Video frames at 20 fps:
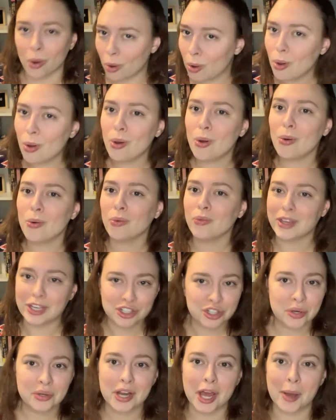Oh, they
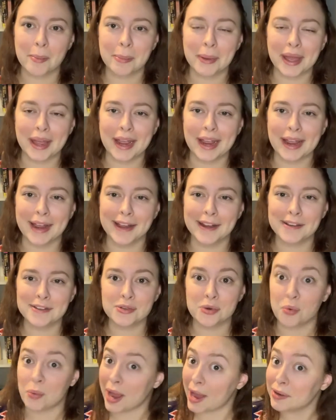showed up and
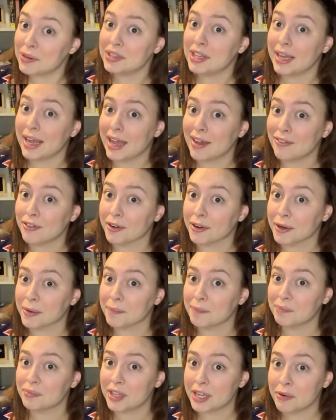wow, did they
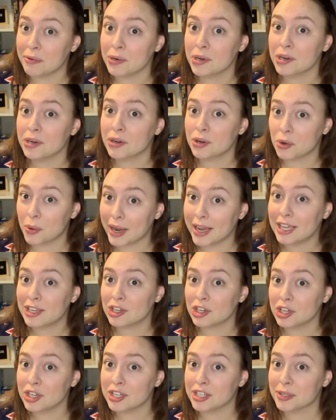ever. They were quite
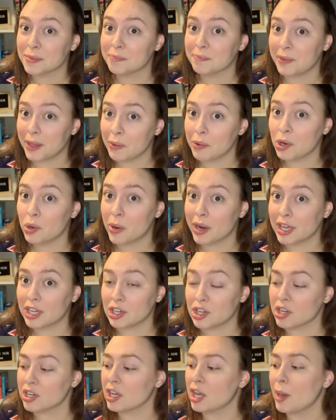good. They were quite
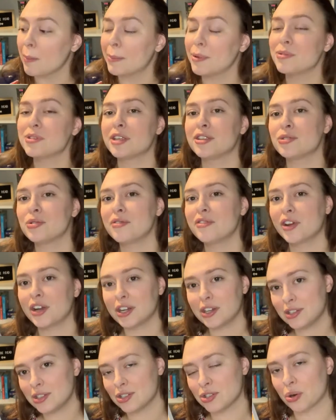good, but it was also a very
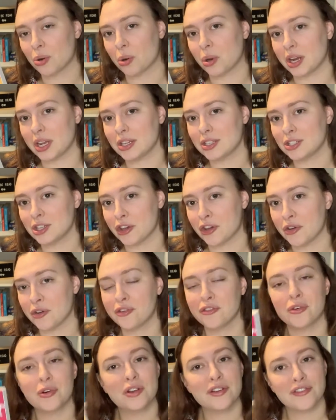good story.
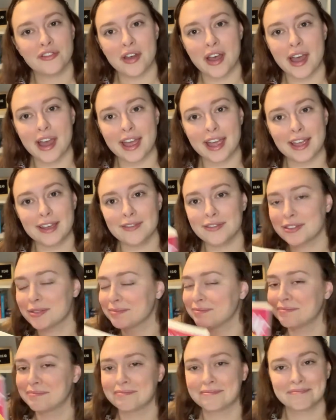So 4 to 5,
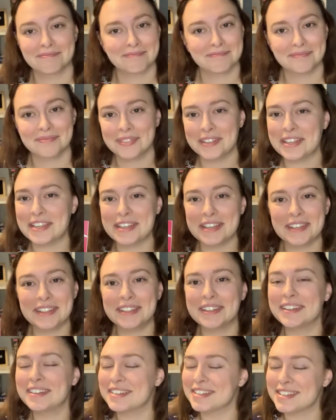
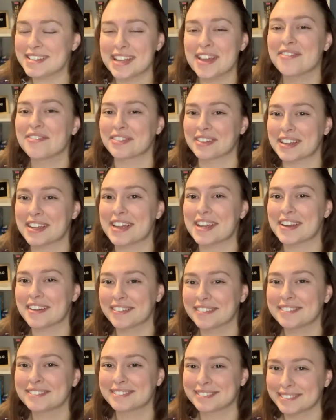definitely.